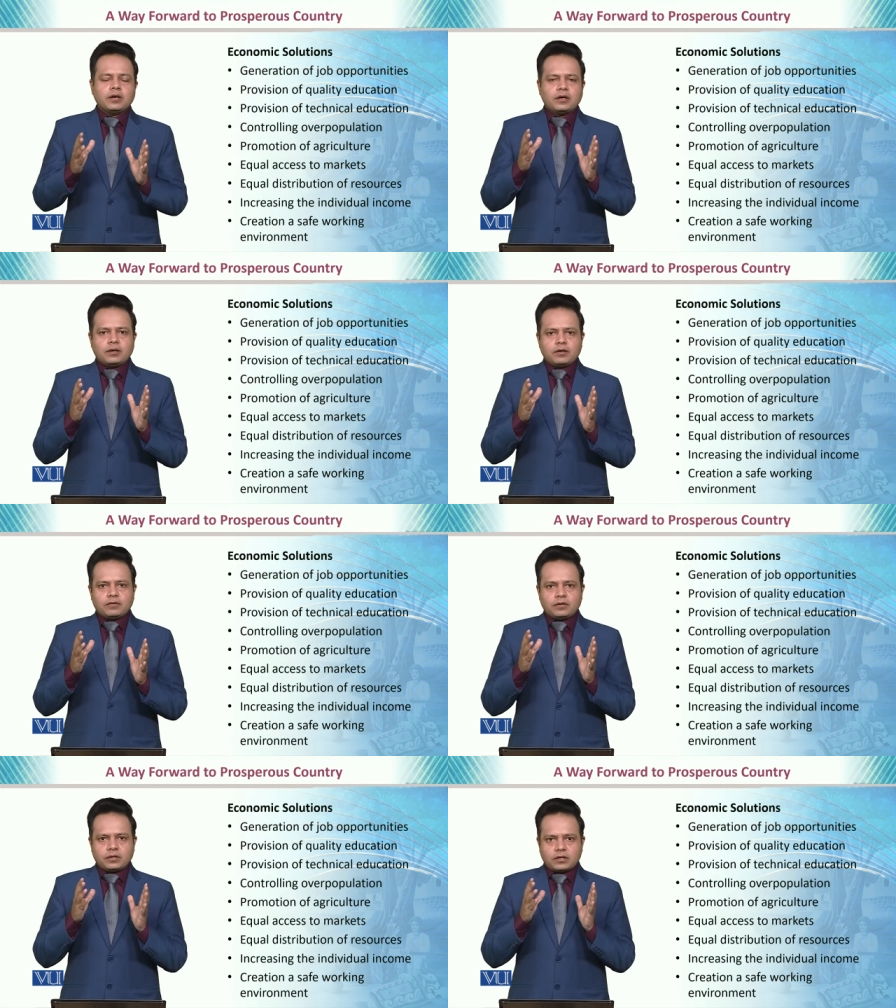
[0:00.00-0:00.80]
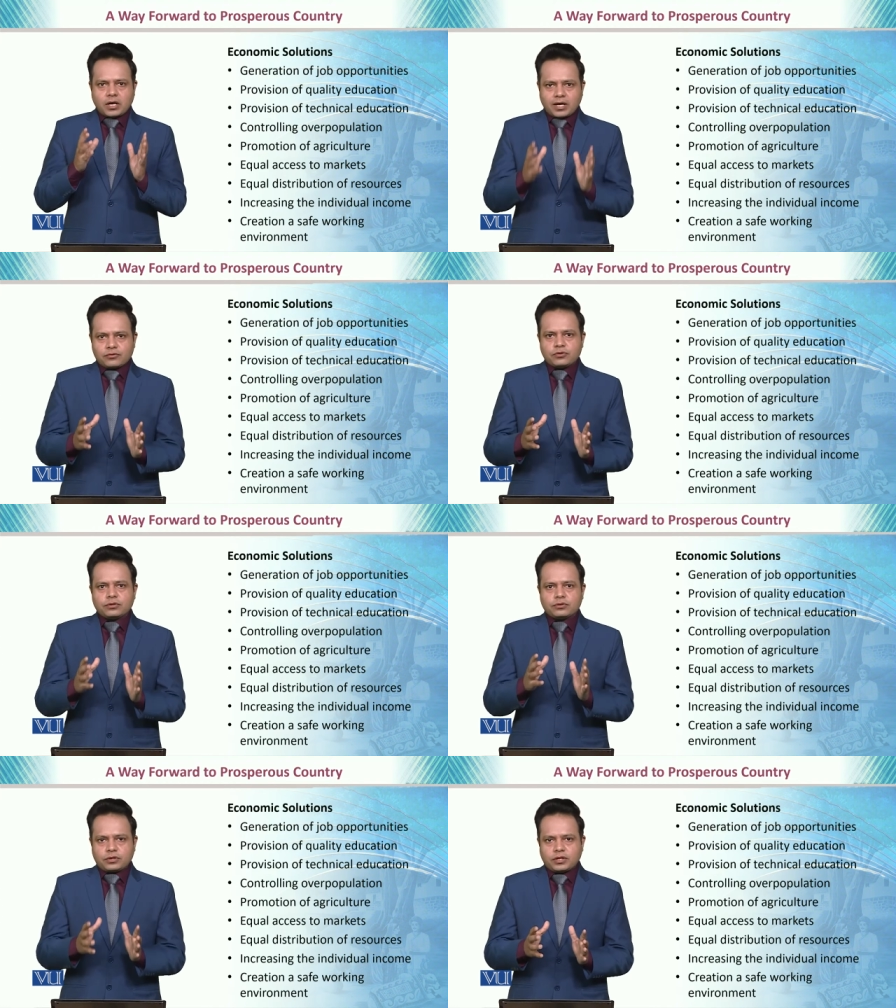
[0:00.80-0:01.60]
uh,
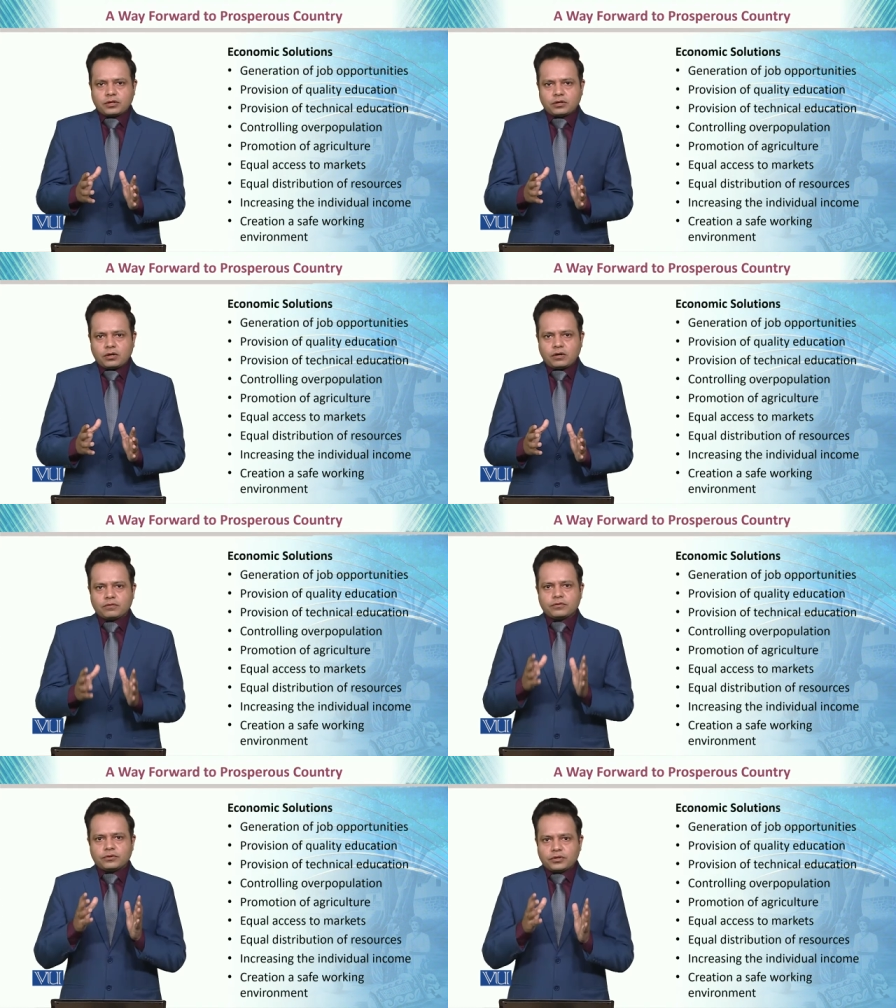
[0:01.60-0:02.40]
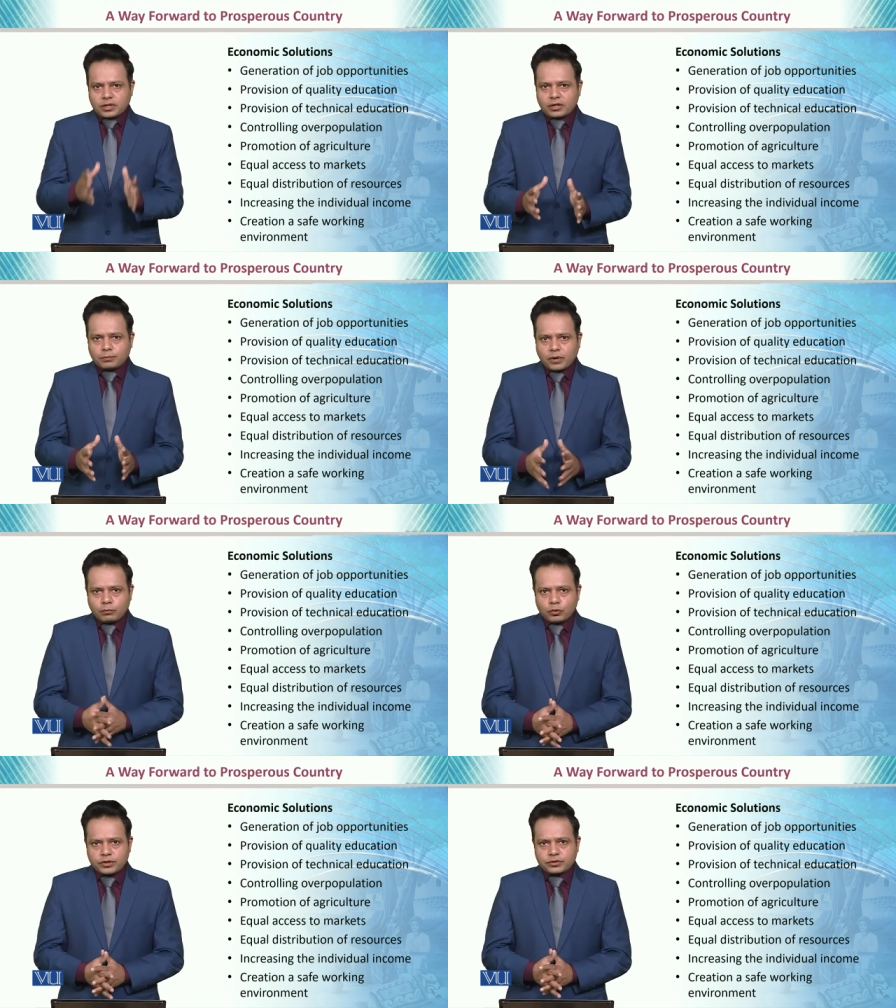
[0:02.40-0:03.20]
larger chunk of younger
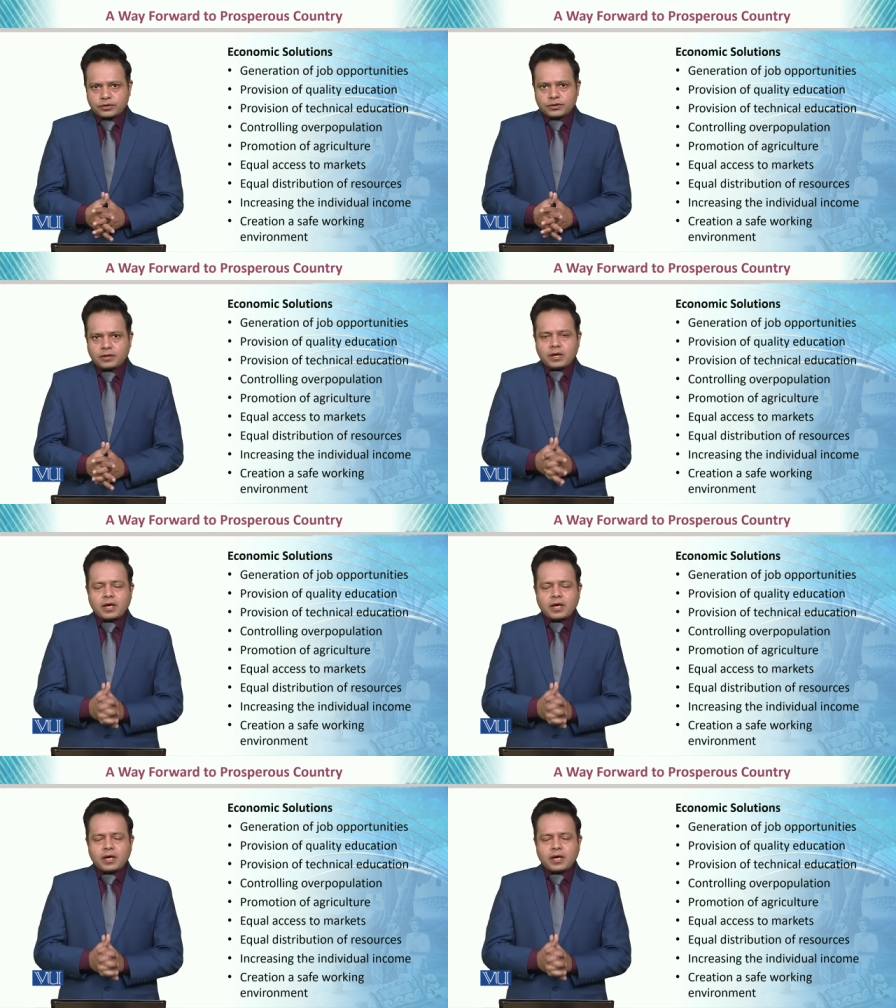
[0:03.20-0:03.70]
population